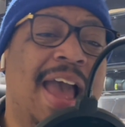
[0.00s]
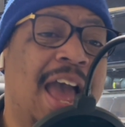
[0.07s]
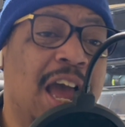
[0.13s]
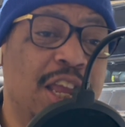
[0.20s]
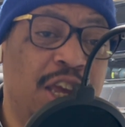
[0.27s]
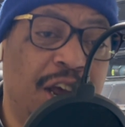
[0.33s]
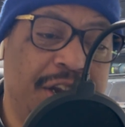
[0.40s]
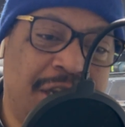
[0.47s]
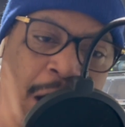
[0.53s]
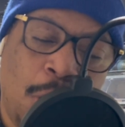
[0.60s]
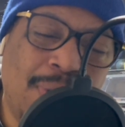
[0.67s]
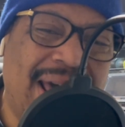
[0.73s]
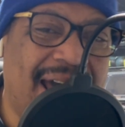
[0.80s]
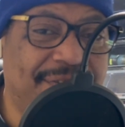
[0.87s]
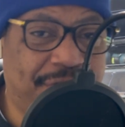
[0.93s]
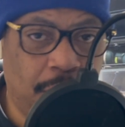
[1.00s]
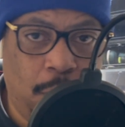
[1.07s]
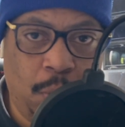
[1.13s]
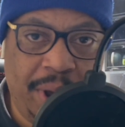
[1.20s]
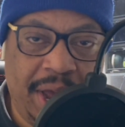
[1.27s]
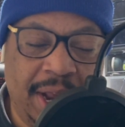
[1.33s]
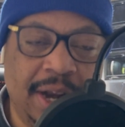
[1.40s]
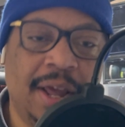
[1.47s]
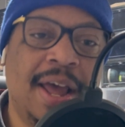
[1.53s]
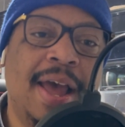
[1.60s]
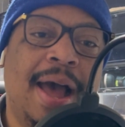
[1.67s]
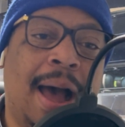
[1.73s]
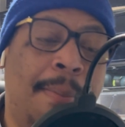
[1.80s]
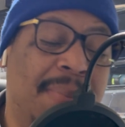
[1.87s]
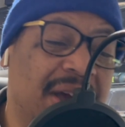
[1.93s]
You don't have to win.
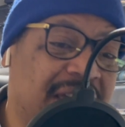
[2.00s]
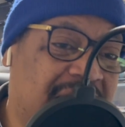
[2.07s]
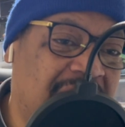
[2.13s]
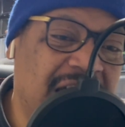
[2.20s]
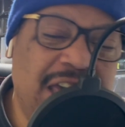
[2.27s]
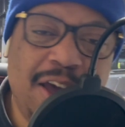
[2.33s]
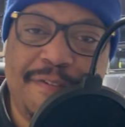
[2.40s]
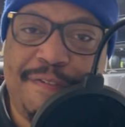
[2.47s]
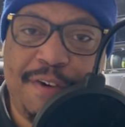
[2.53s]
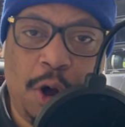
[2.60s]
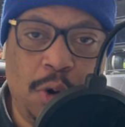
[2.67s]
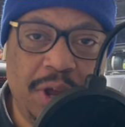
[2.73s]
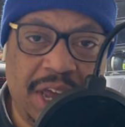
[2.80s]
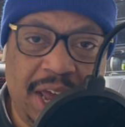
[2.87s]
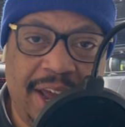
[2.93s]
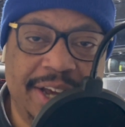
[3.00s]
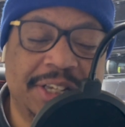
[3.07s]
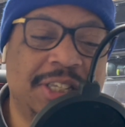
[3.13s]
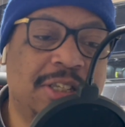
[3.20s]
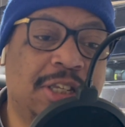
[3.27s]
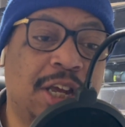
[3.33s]
I'm going to give you 4 years to